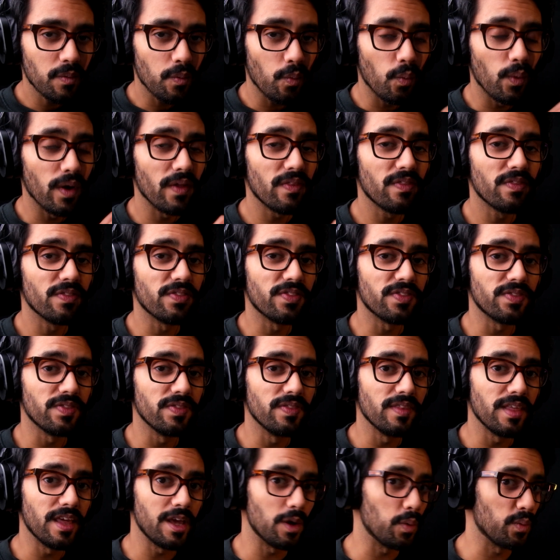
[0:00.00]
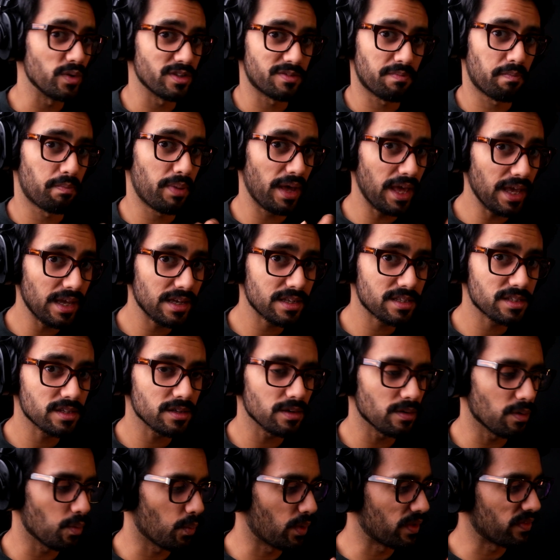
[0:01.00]
when it was picked,
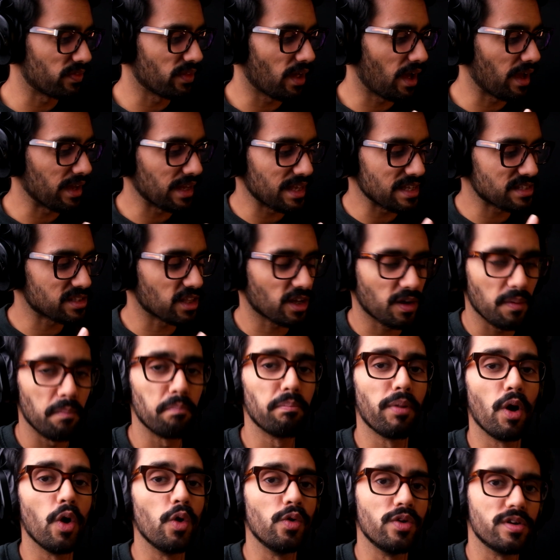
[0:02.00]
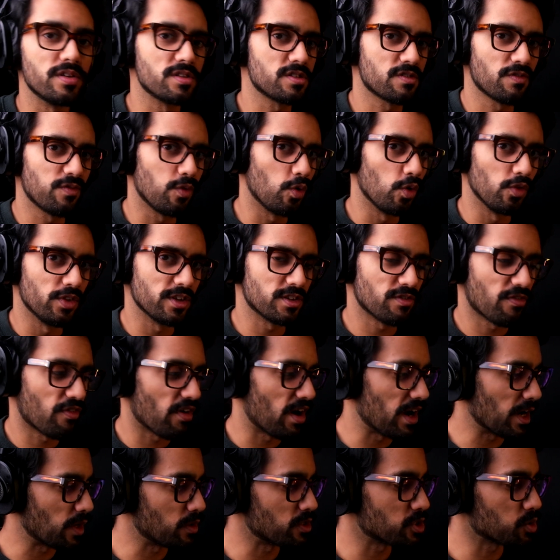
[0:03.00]
when I guess the components for this
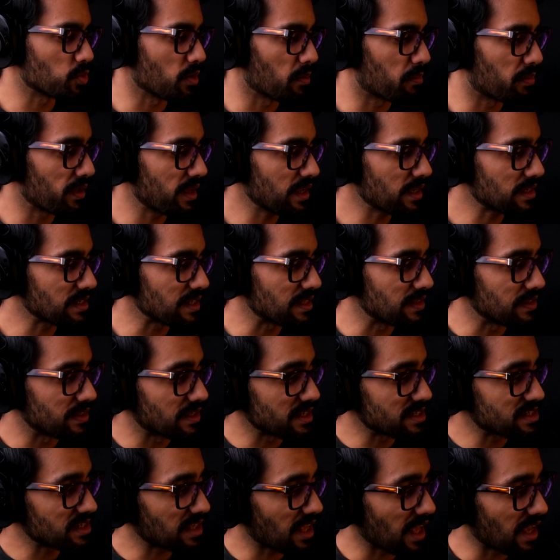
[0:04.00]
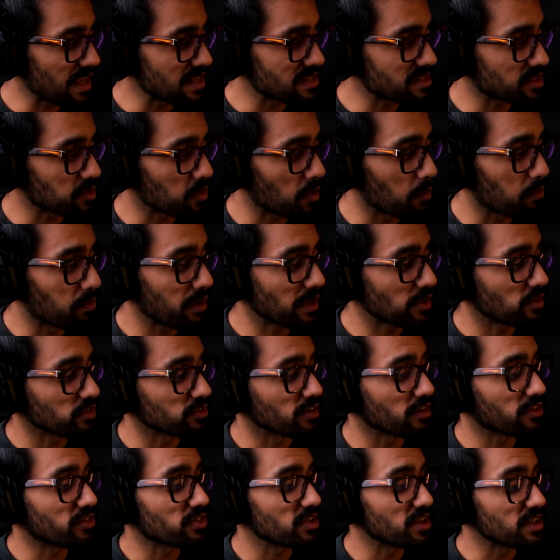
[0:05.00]
fragrance were picked. In this case they were picked on
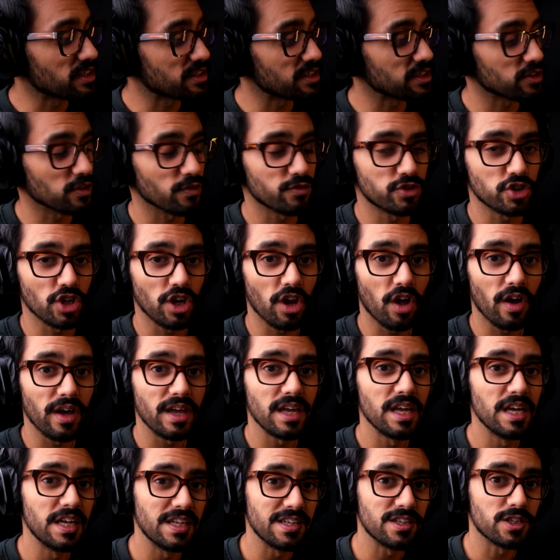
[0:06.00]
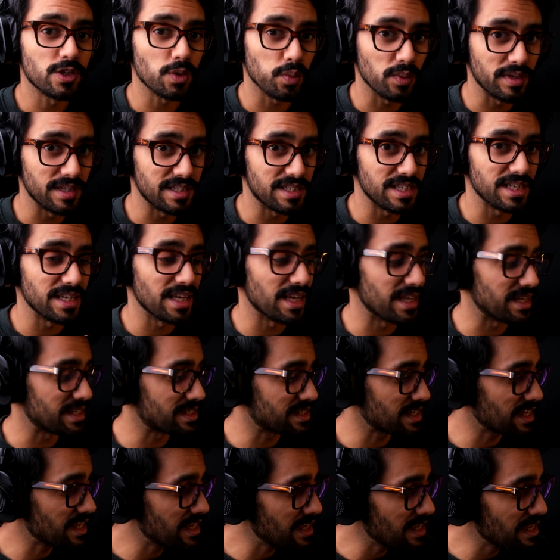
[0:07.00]
the 30th of July
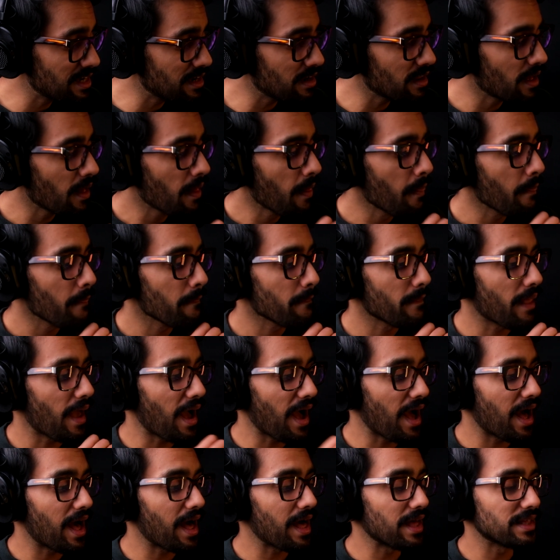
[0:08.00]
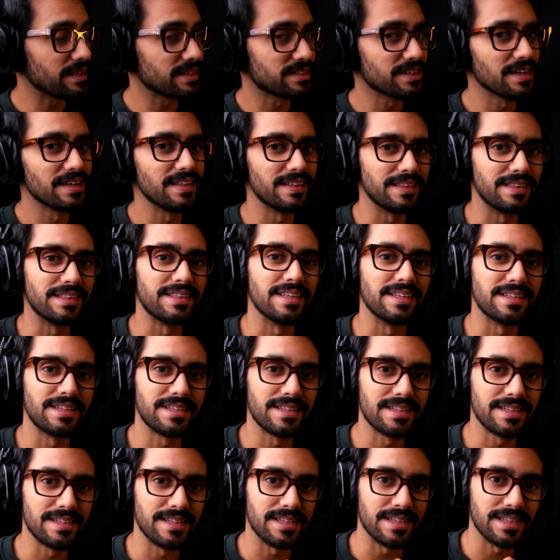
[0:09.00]
2018, and the
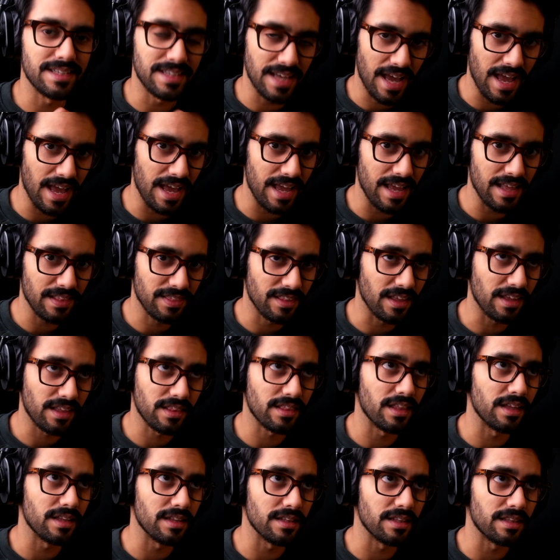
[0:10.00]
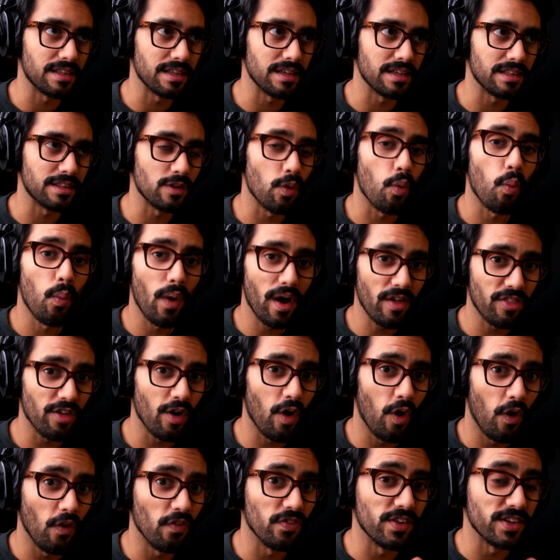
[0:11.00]
day, the weather
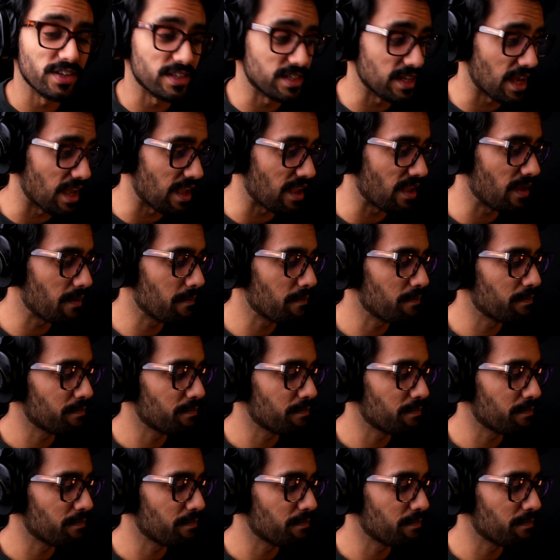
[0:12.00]
on the day,